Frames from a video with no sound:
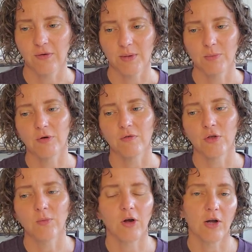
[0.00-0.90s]
from the
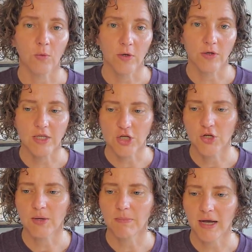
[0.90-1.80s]
perfume grade oils that
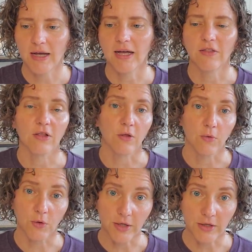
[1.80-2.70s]
you can buy at the
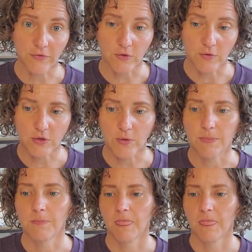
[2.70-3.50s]
local health food store.